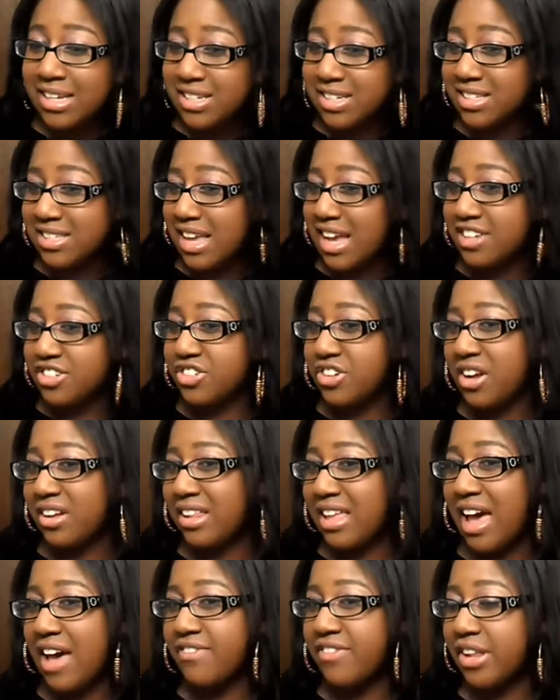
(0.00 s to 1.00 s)
that's just how
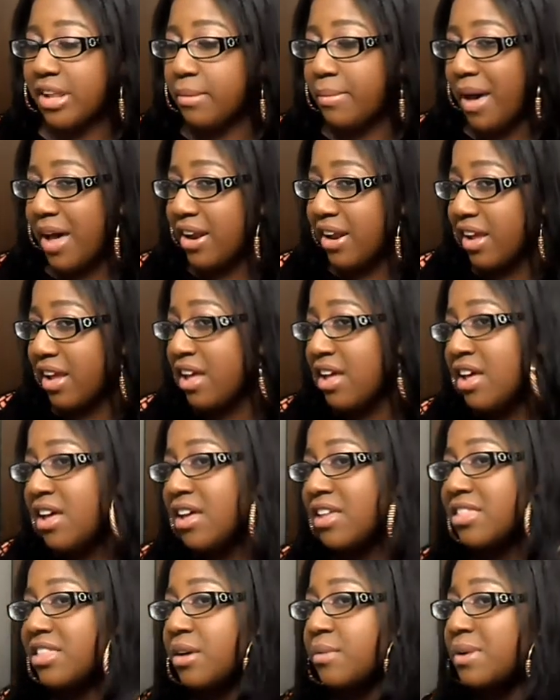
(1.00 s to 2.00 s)
strongly I feel about it.
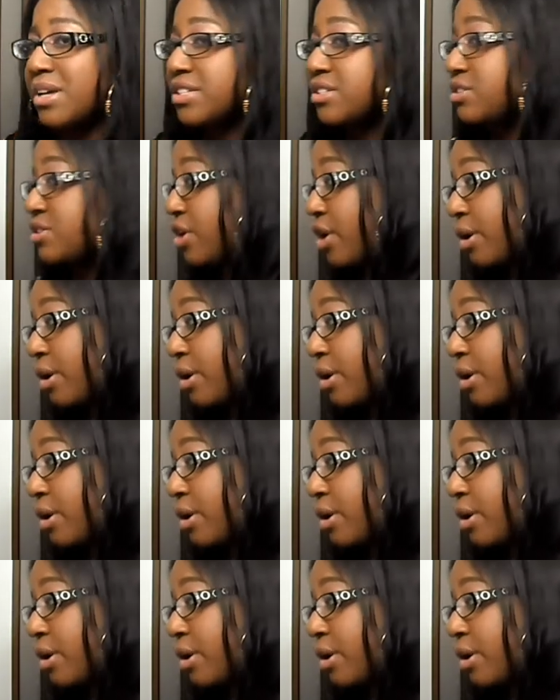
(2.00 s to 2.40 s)
There was